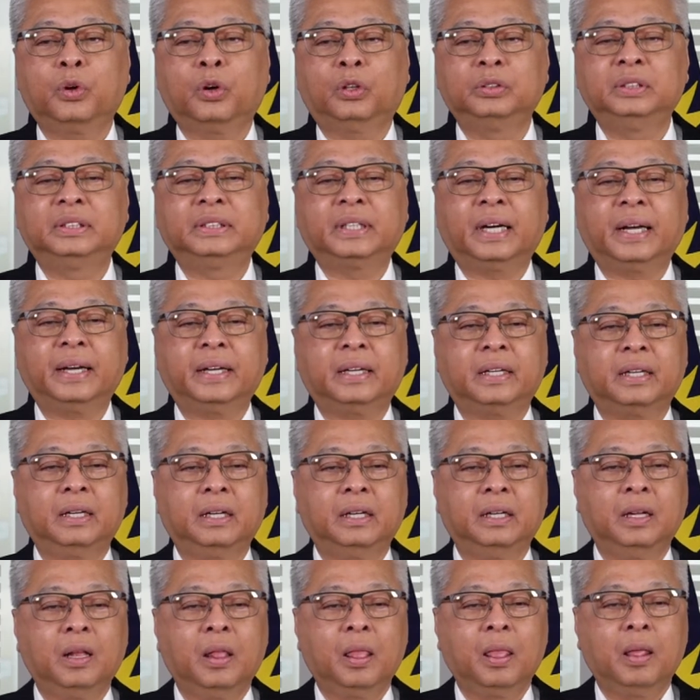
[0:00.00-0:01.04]
contract
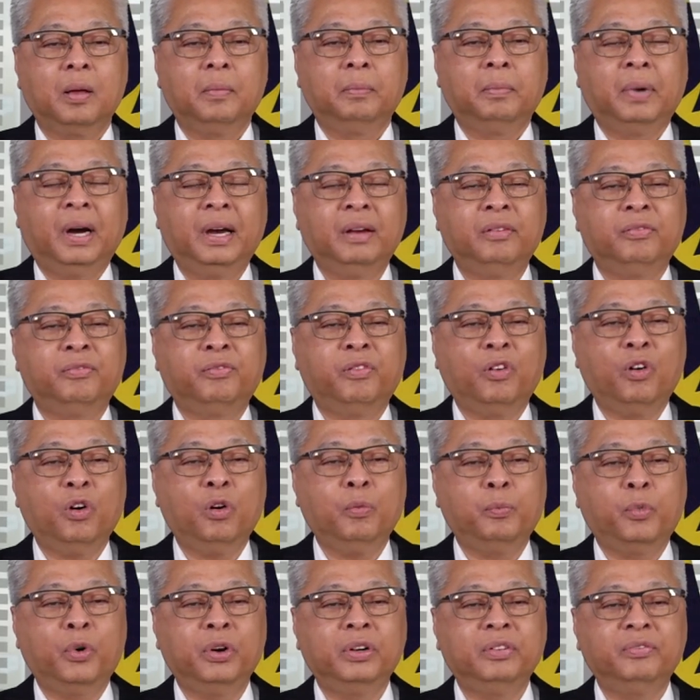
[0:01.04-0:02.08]
by
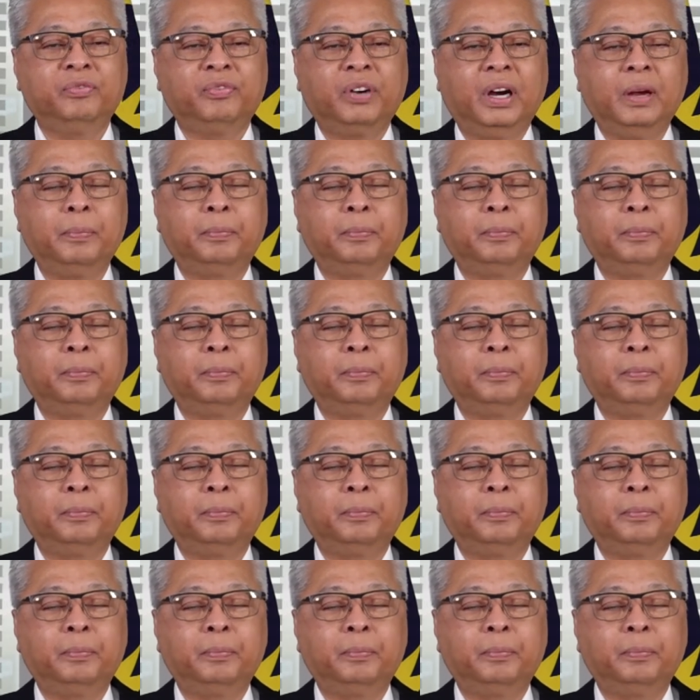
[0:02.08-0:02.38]
4.5%